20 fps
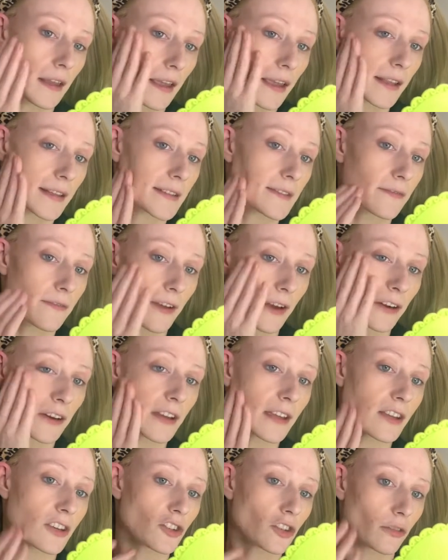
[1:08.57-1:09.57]
It's
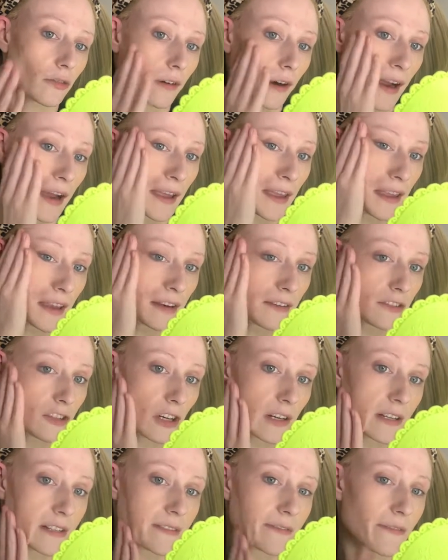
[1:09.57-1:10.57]
very drying.
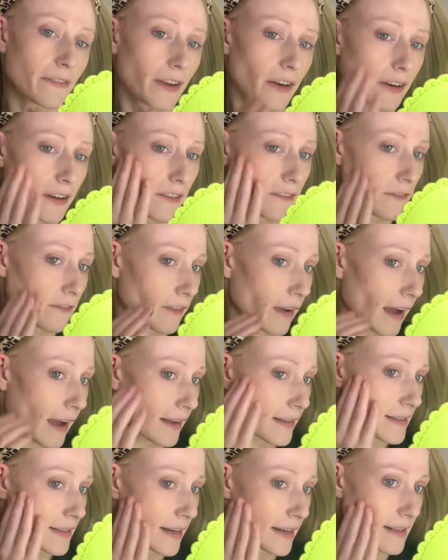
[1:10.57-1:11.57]
Dries very
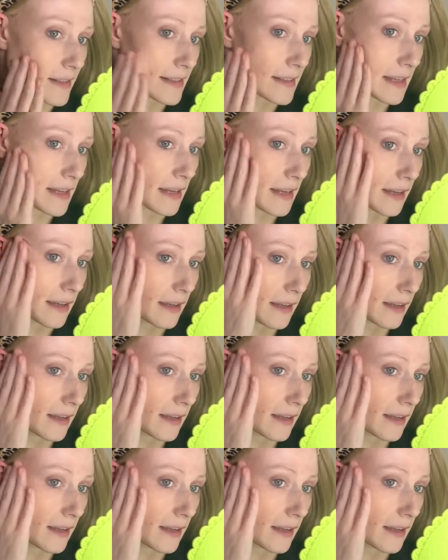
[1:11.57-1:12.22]
fast, I see.